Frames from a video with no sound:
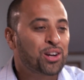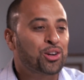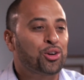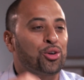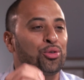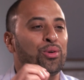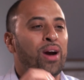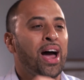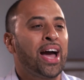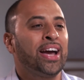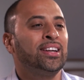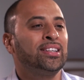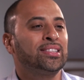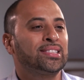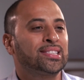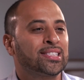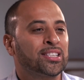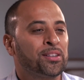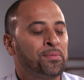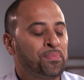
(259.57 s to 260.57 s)

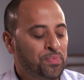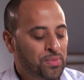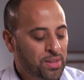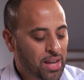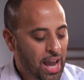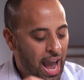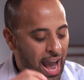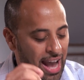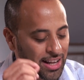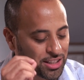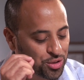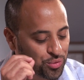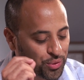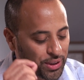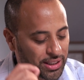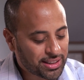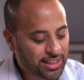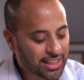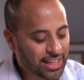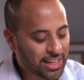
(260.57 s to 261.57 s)
Christ has
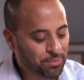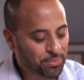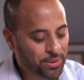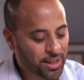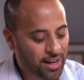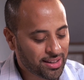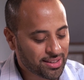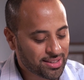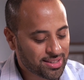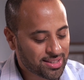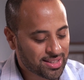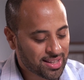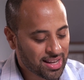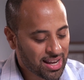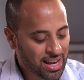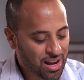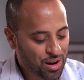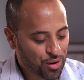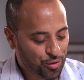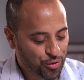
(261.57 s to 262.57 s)
redeemed us
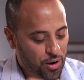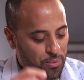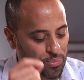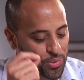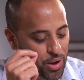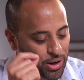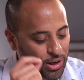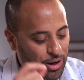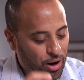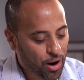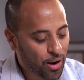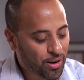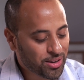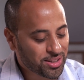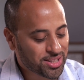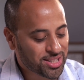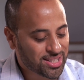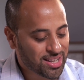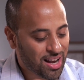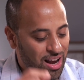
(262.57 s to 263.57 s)
from the
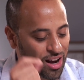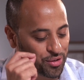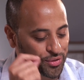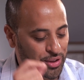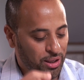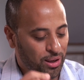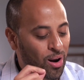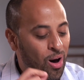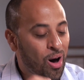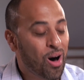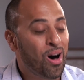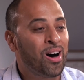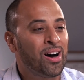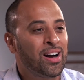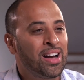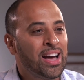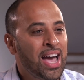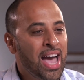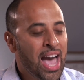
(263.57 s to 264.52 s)
curse of the law,